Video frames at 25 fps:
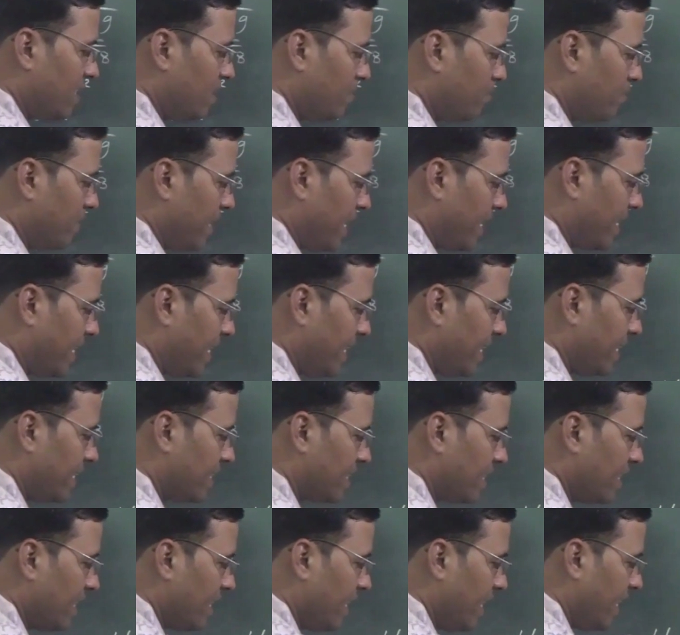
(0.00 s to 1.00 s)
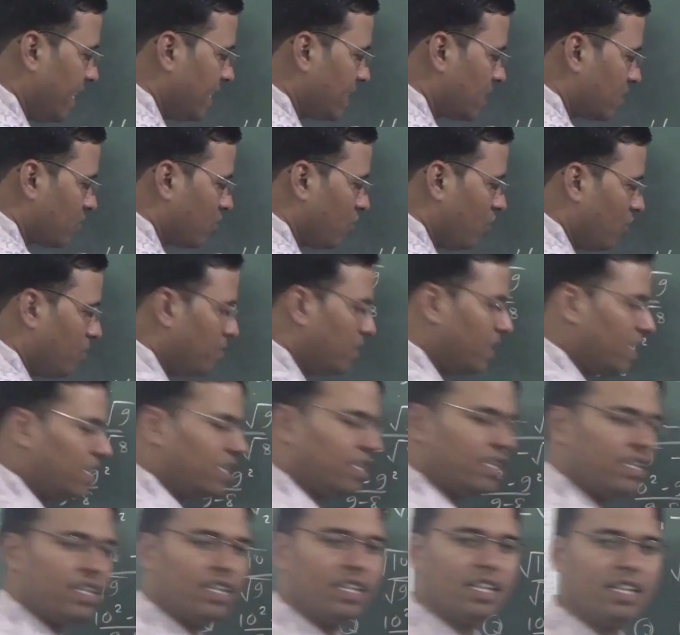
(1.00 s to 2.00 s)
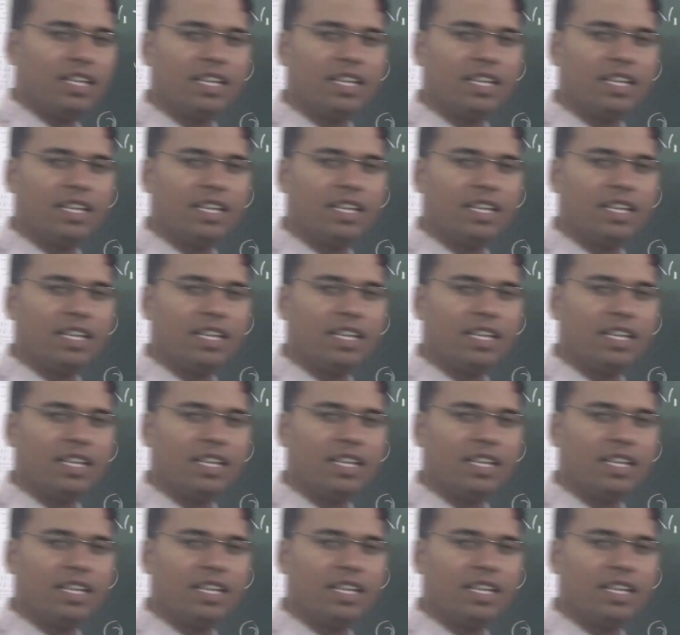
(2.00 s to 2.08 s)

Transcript: the bracket is common